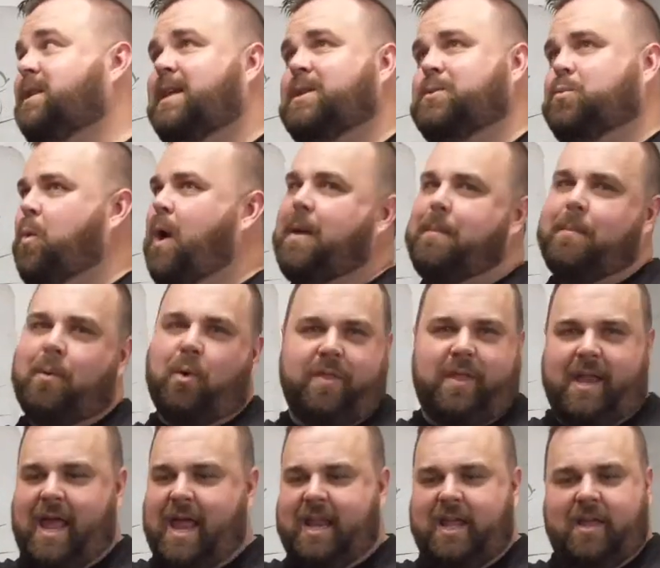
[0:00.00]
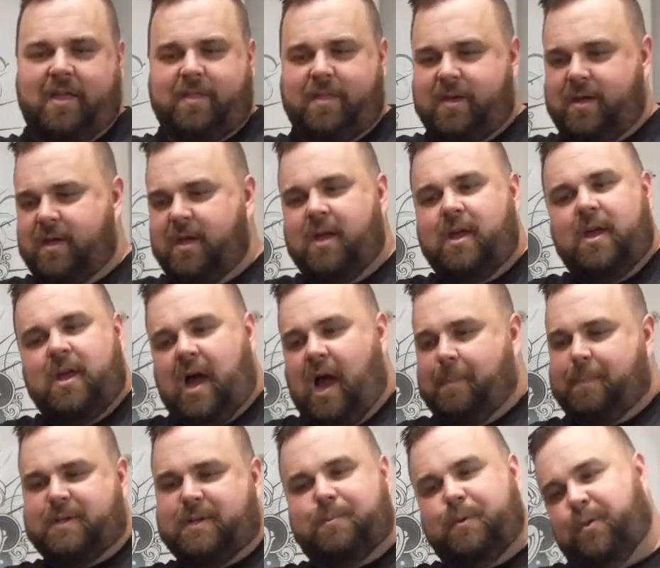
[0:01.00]
It has way more than any of the
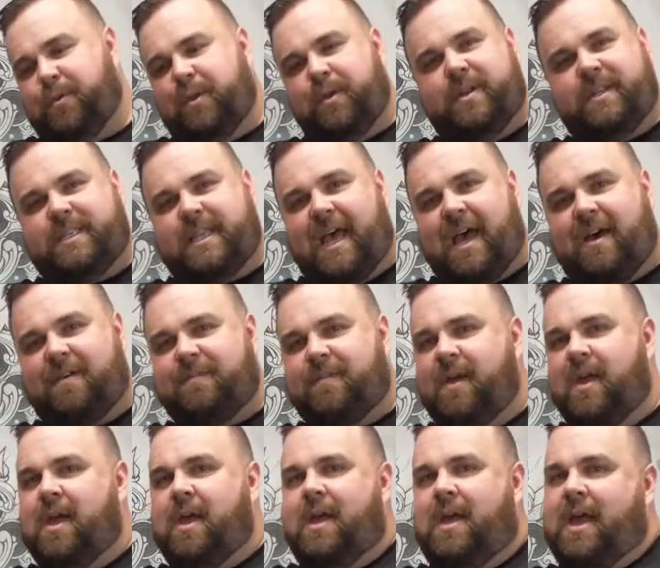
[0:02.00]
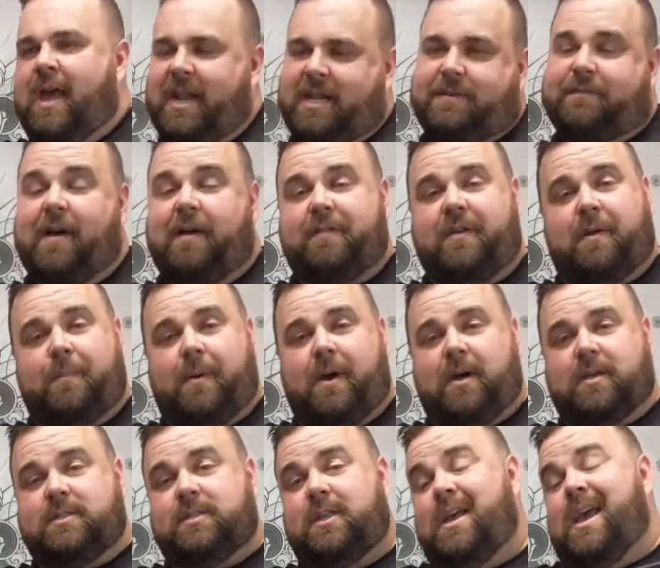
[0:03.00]
Hypersmooth units have, and it's
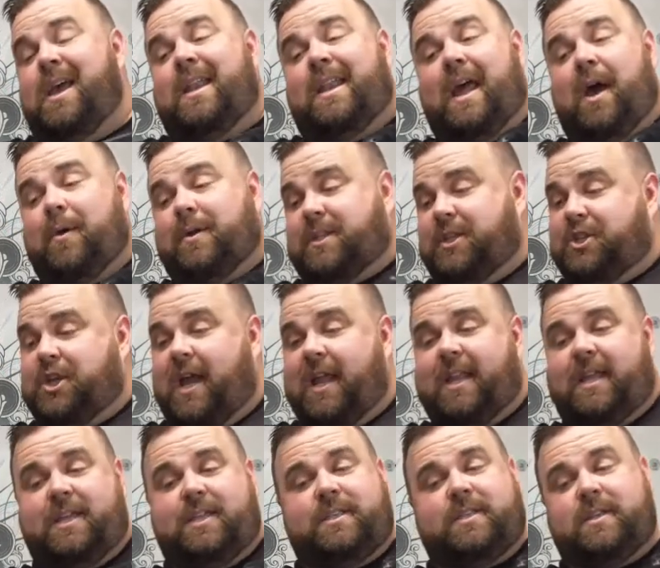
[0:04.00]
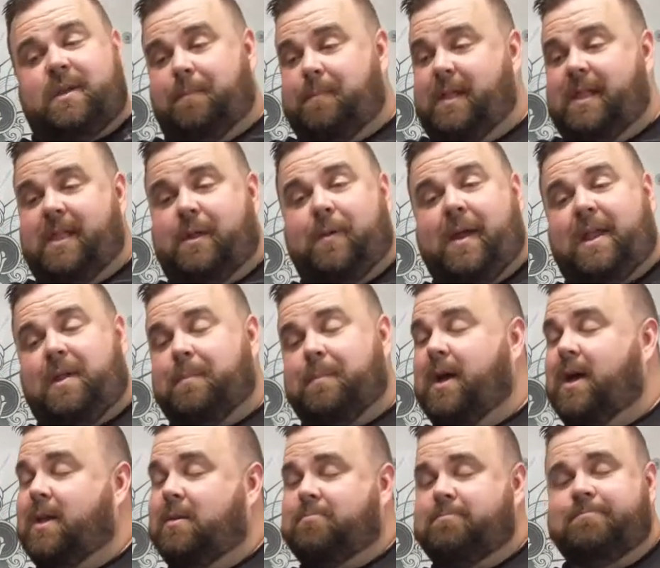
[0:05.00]
$500. Now, it's a Chinese, completely random
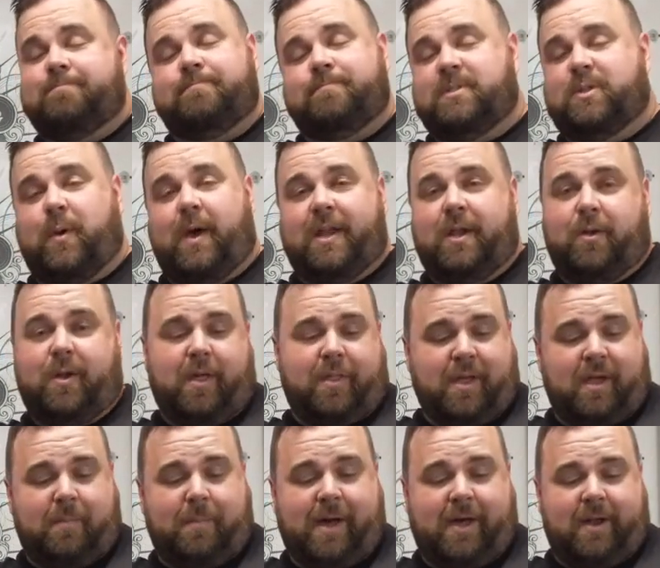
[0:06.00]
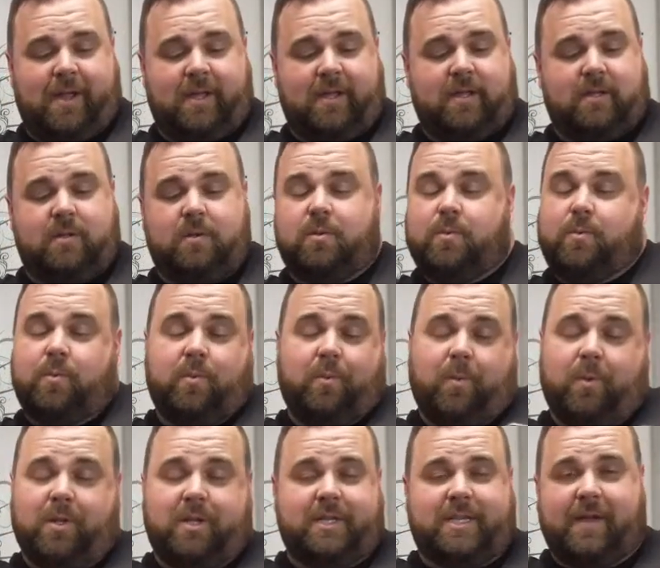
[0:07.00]
gun, so I know nothing about it.
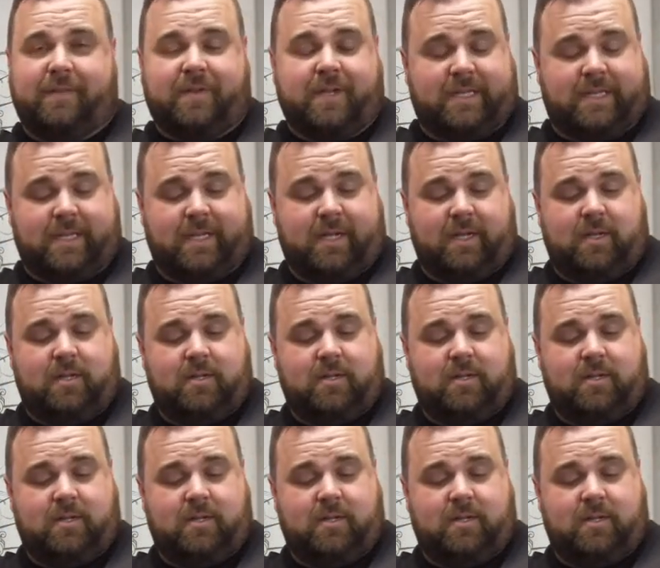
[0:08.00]
We'll just have to see.